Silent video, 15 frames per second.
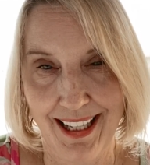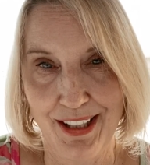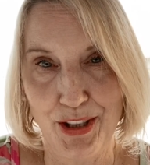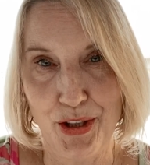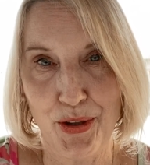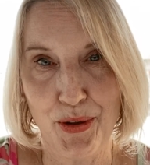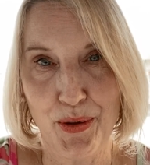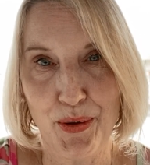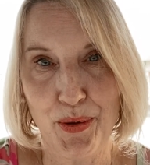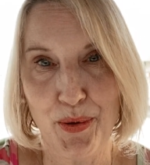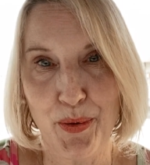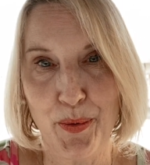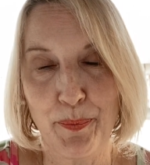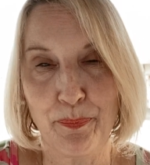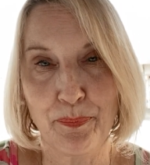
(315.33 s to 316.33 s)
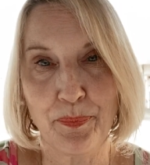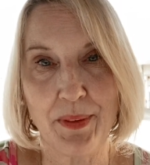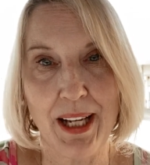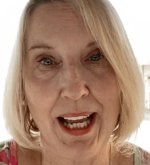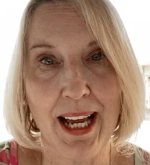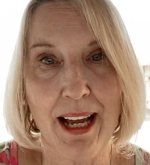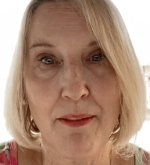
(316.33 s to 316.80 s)
to
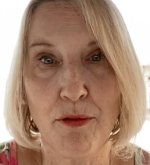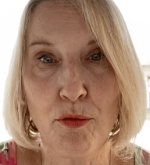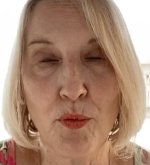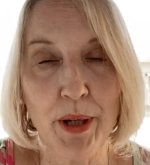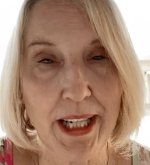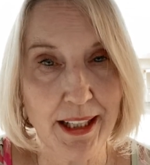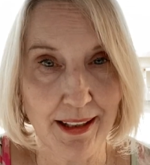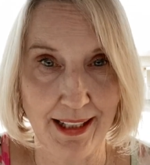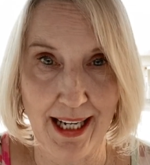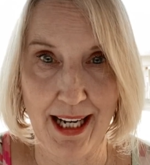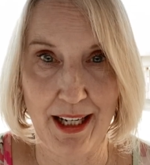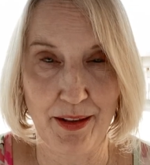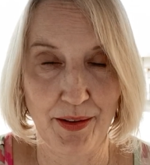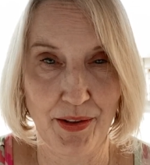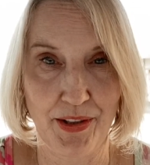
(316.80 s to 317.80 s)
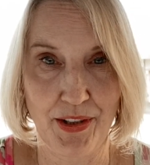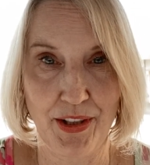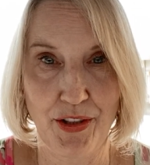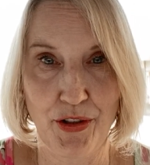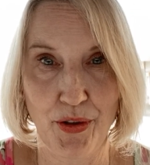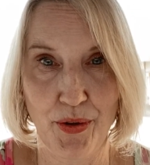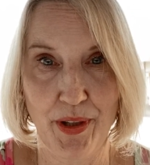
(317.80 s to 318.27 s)
have read-alouds
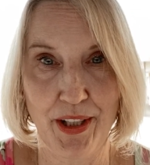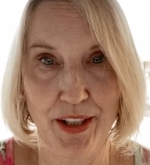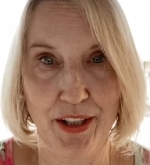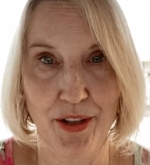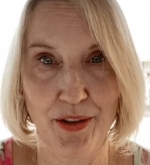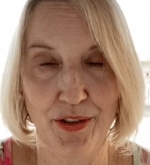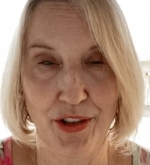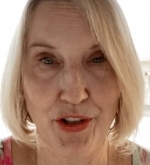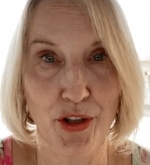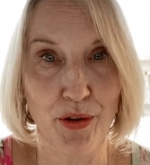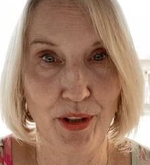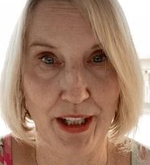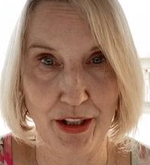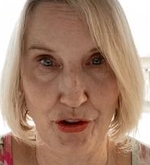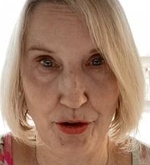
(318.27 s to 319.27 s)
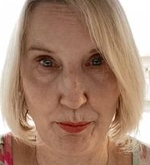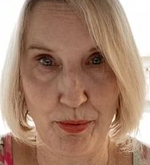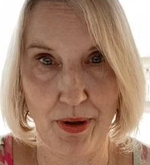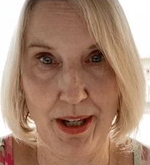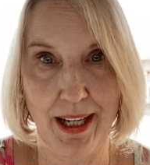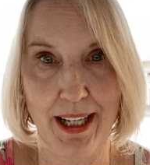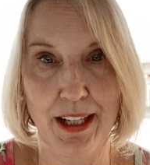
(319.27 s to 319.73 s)
during your lunch
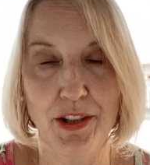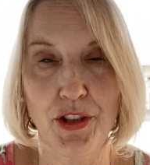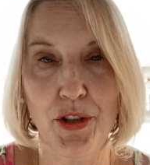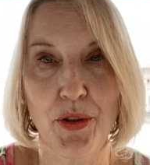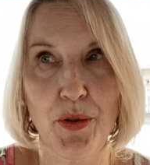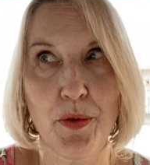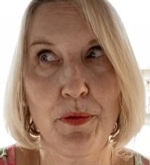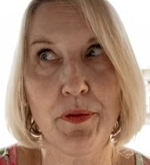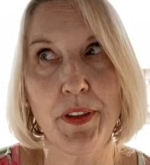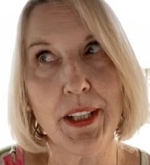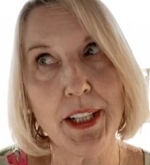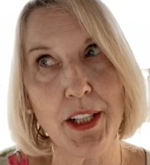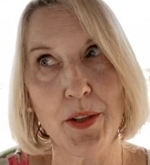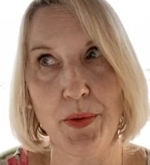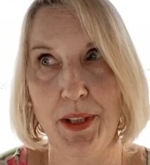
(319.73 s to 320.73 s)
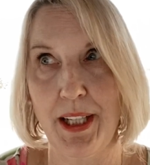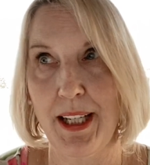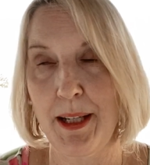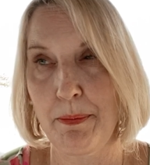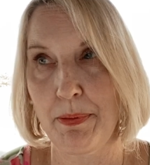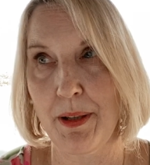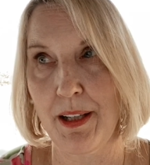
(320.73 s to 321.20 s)
break, to
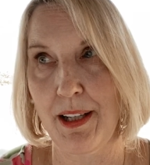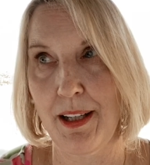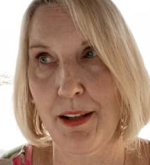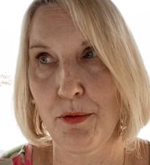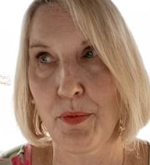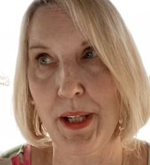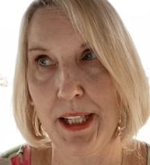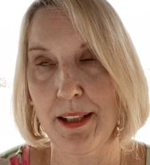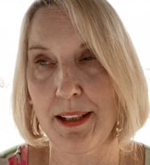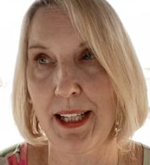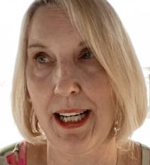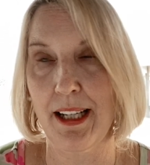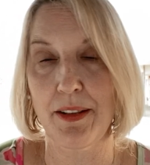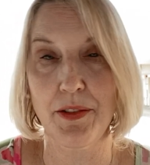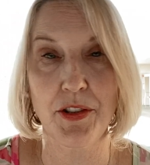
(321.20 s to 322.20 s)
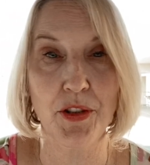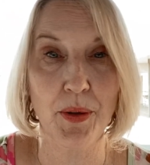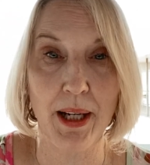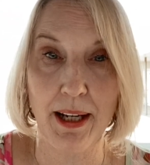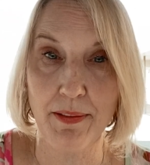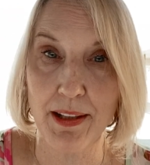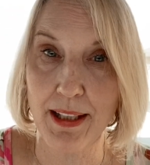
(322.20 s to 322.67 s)
videotape read-alouds, to
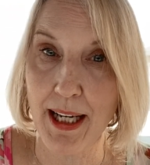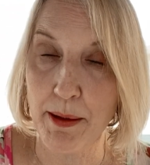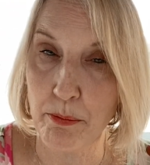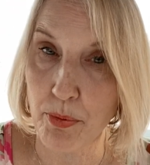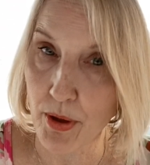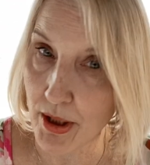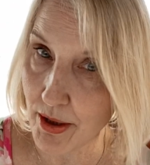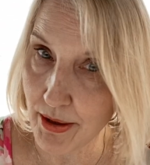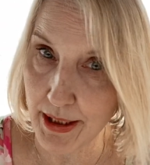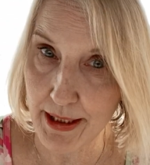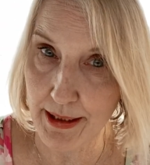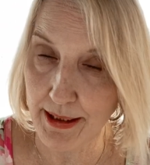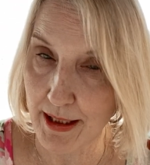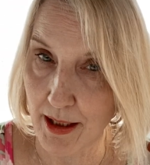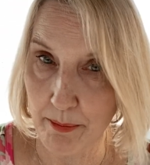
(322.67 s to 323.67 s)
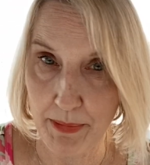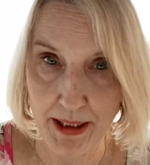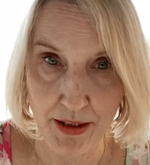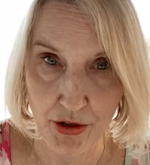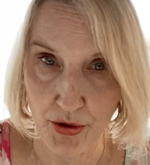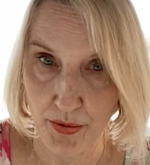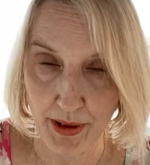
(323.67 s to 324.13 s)
have the librarian come
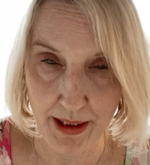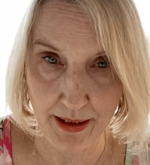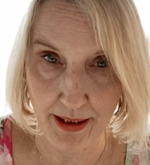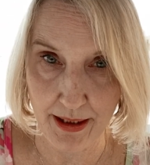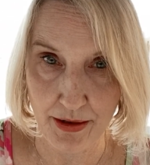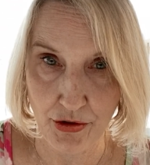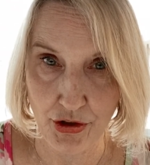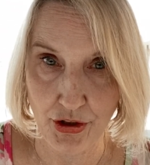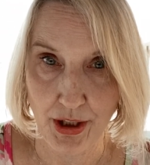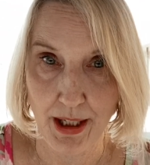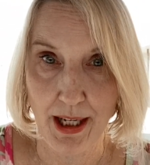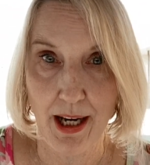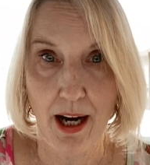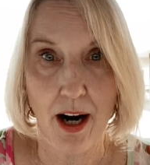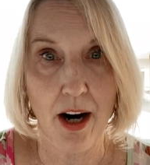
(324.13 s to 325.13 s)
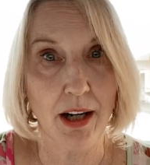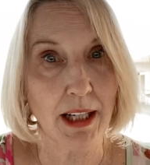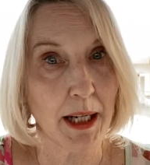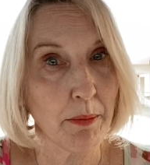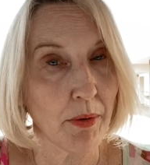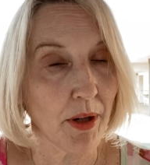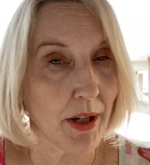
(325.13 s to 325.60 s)
in during lunch. Our
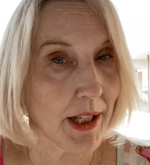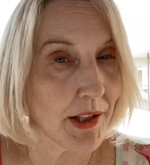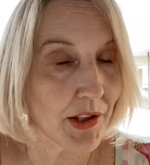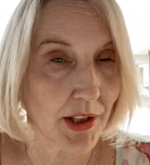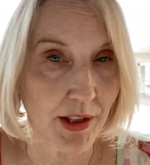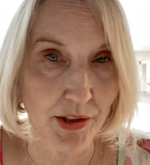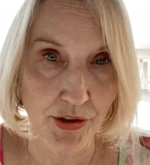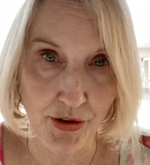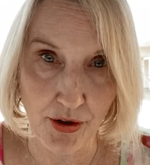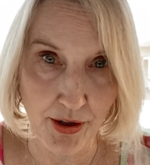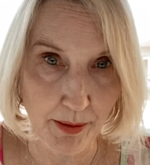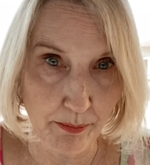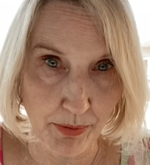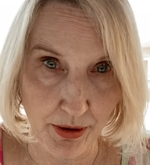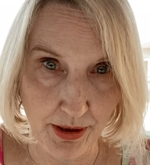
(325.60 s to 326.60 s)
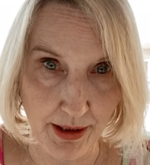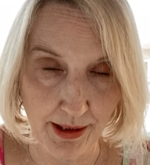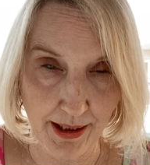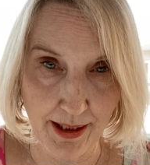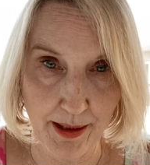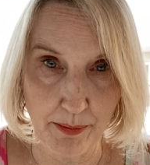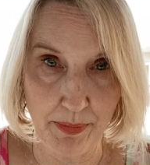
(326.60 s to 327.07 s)
librarian's going to start a book
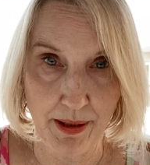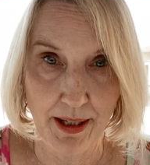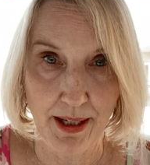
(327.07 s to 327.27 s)
club.